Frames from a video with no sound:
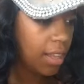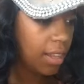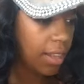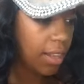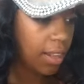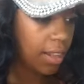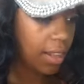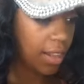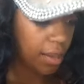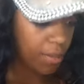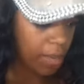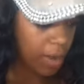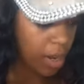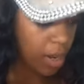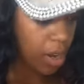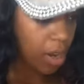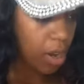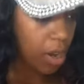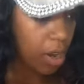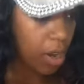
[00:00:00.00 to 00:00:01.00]
let me
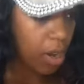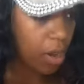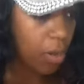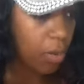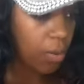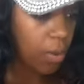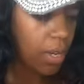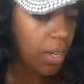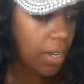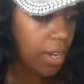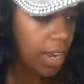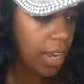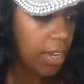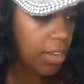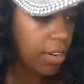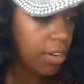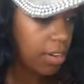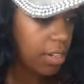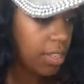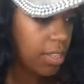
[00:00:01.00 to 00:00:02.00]
know what
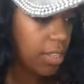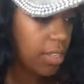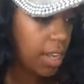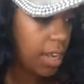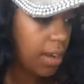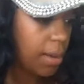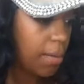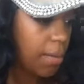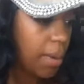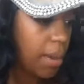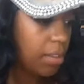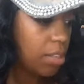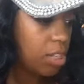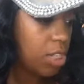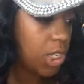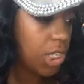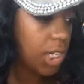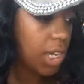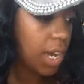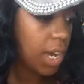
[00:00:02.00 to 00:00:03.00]
day you're excited about
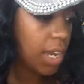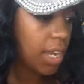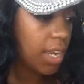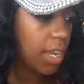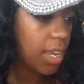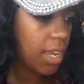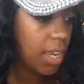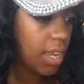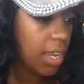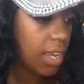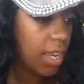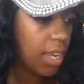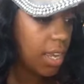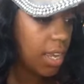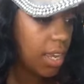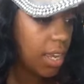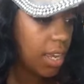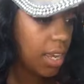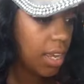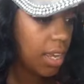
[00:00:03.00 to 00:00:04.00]
the
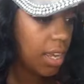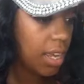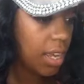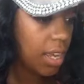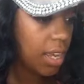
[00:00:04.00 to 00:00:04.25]
training.